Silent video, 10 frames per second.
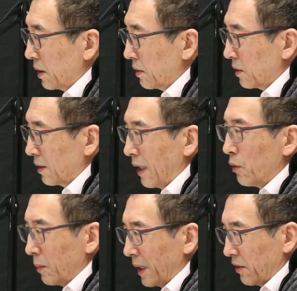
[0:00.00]
and so that
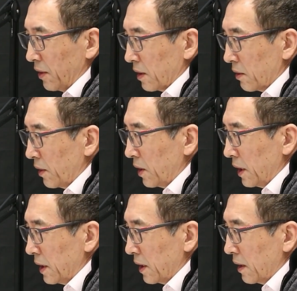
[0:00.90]
will make things very
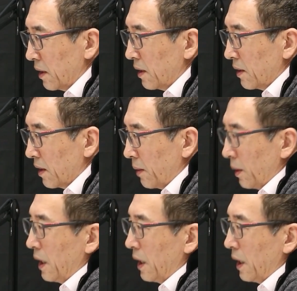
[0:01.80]
easy. I mean,